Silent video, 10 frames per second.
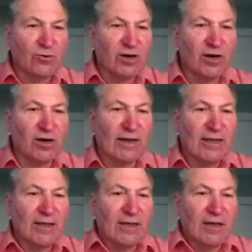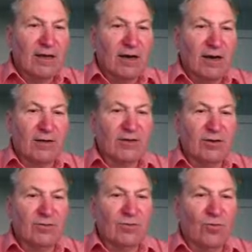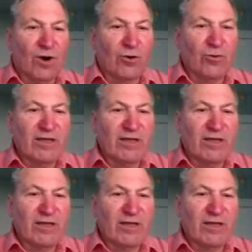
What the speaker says: where do